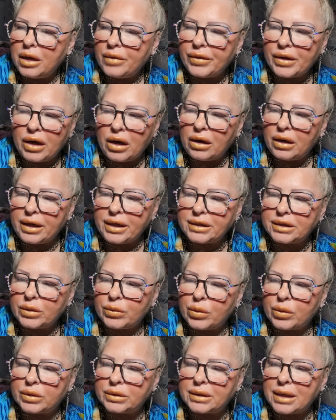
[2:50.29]
They're like, Lisa,
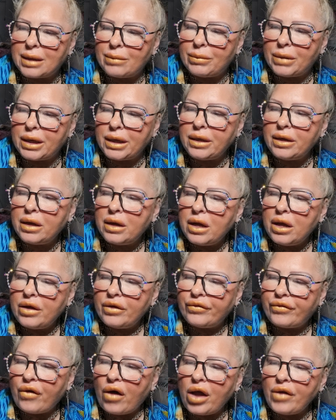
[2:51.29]
what does that mean?
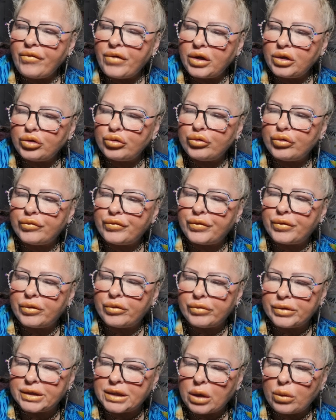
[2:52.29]
500 of
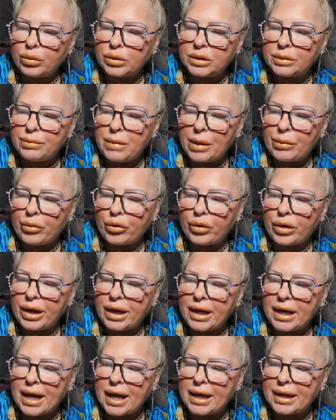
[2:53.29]
results
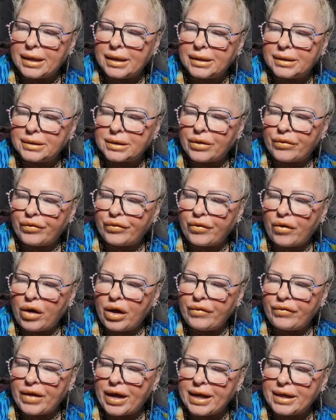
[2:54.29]
memory and
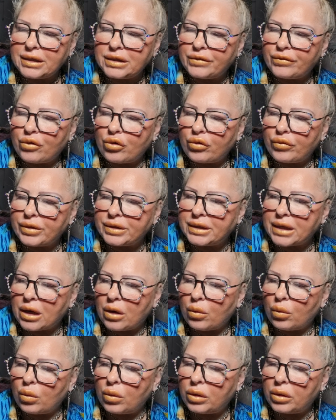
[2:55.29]
5S for
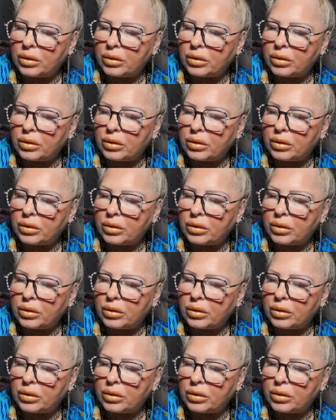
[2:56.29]
result.